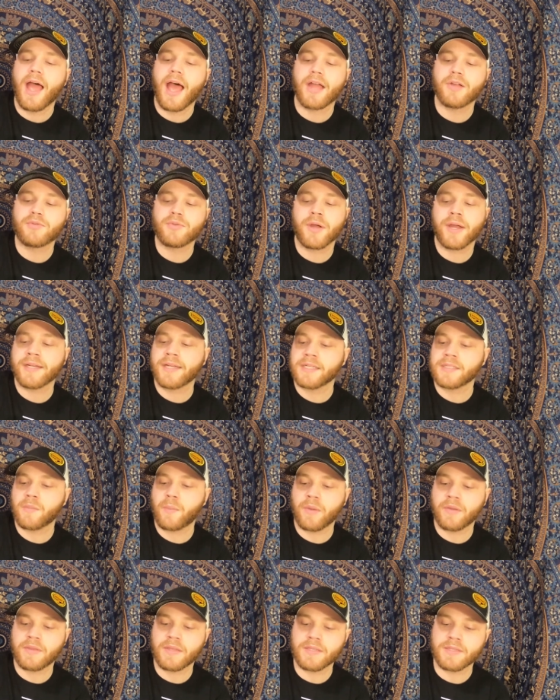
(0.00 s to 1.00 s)
I try not to
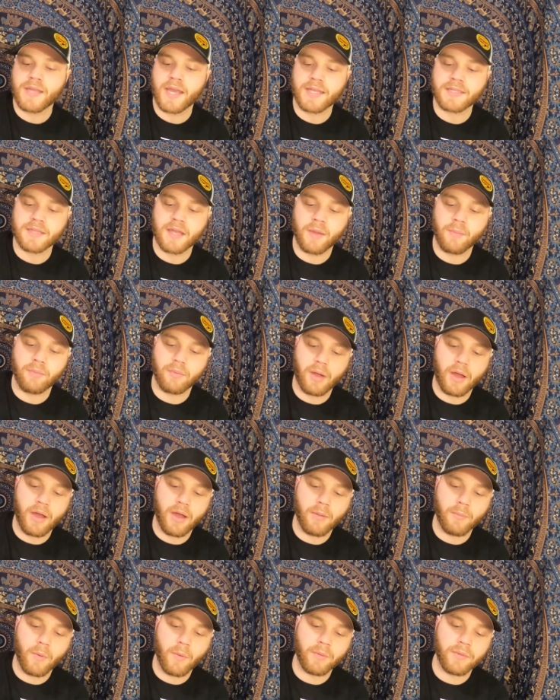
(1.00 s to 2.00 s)
pick these guys up,
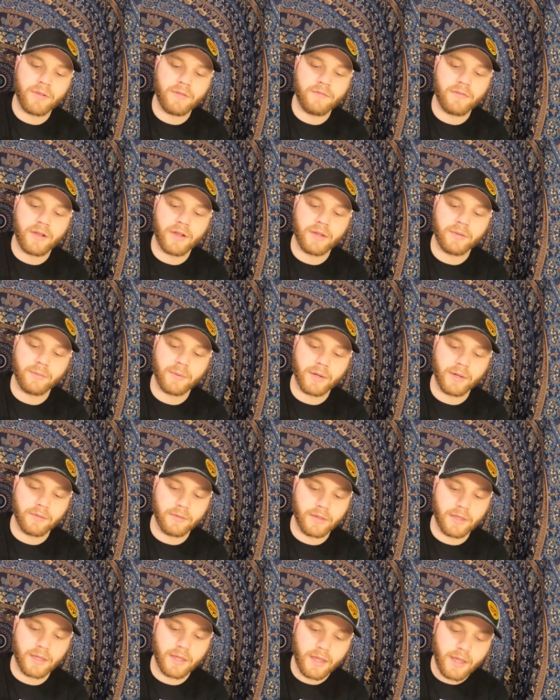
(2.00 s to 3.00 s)
only very
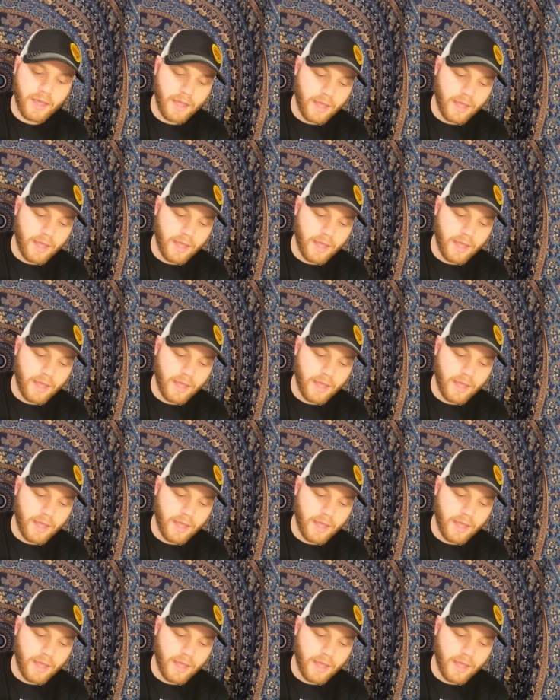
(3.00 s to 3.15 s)
rarely.